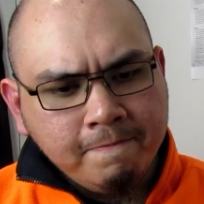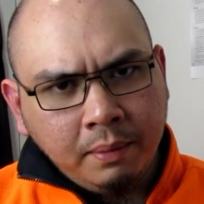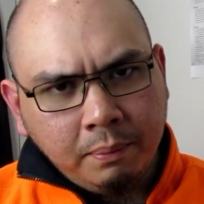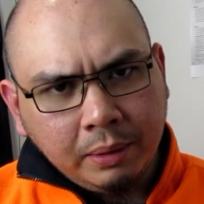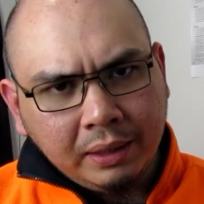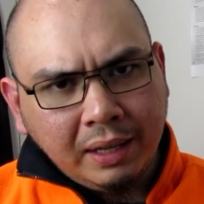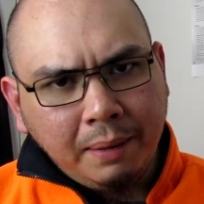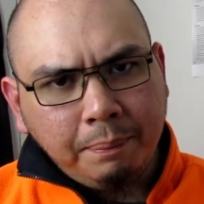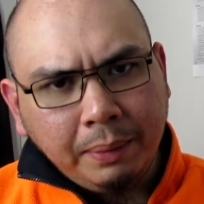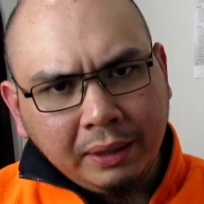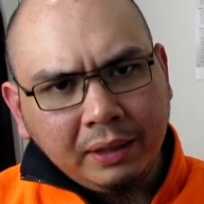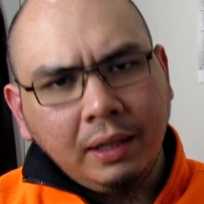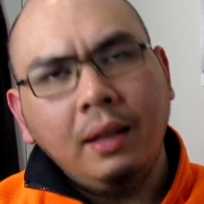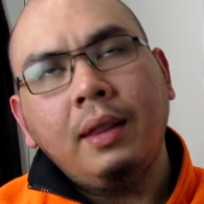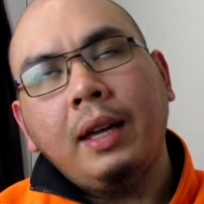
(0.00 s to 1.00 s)
But up
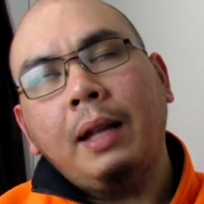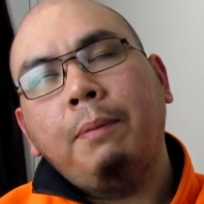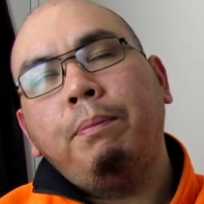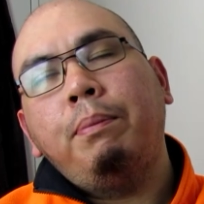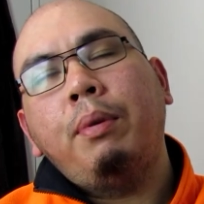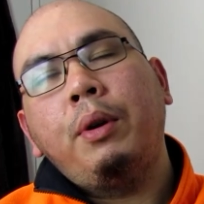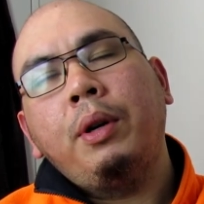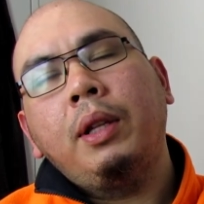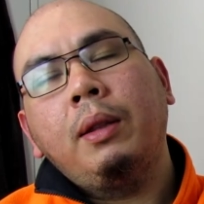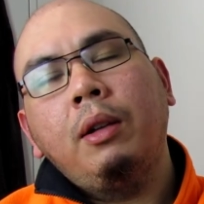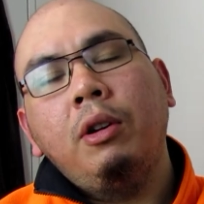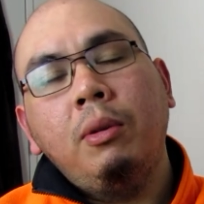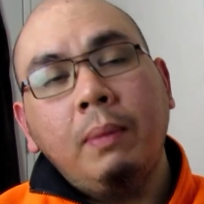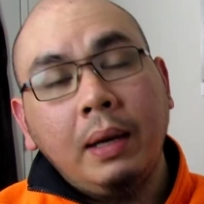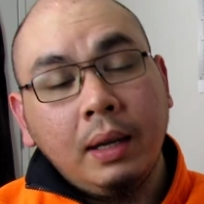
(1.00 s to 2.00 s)
until that point,
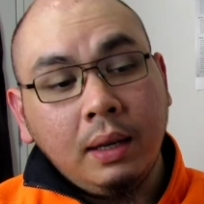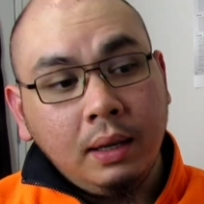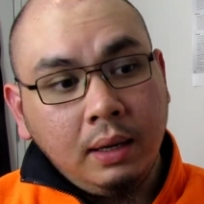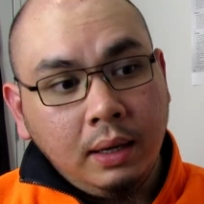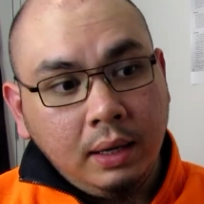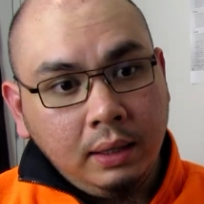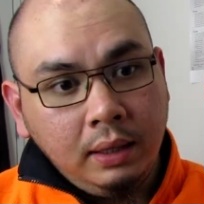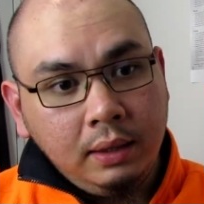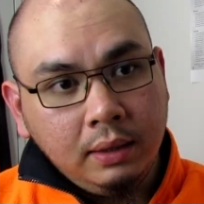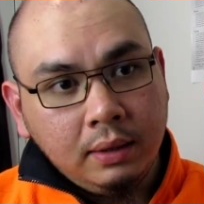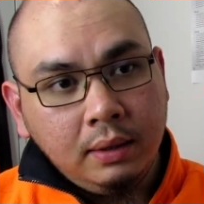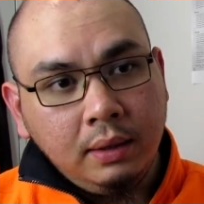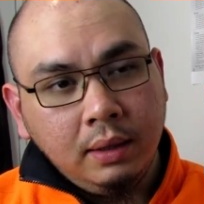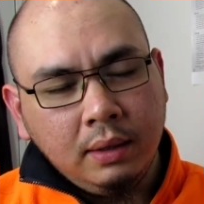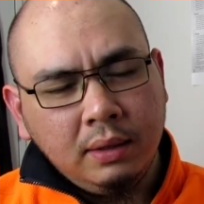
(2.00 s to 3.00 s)
oh my god, he
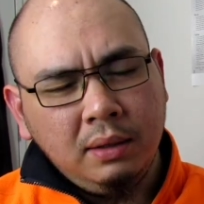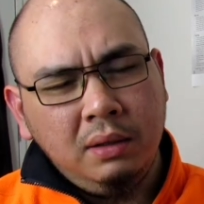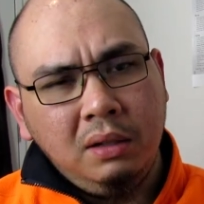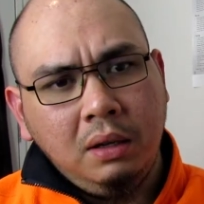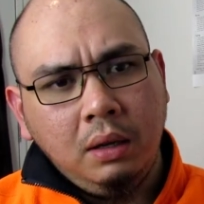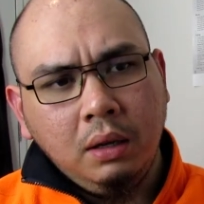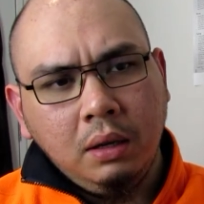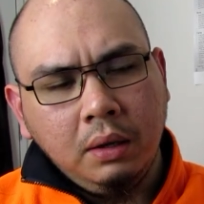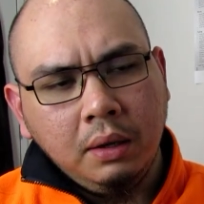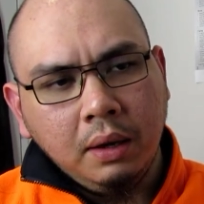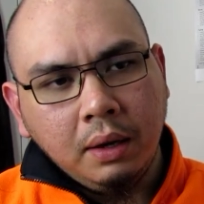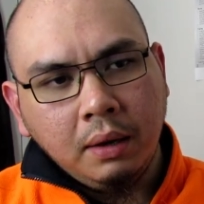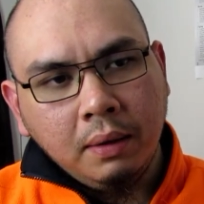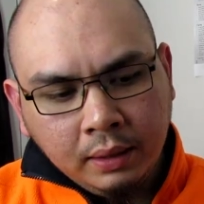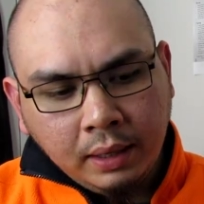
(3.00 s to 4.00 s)
just does nothing.